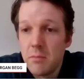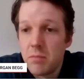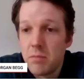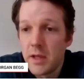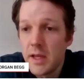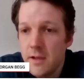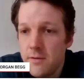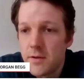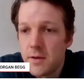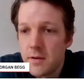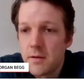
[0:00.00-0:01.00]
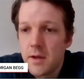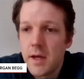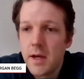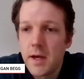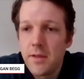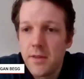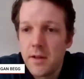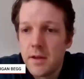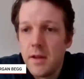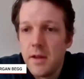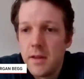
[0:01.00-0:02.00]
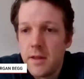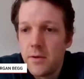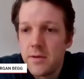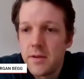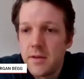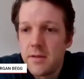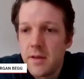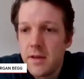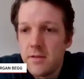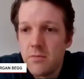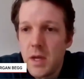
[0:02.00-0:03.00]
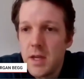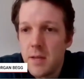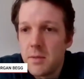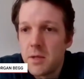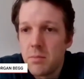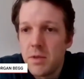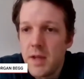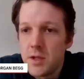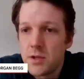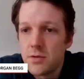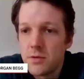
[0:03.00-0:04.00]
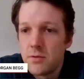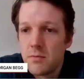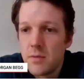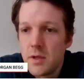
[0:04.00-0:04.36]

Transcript: believed that there was a disease of pandemic potential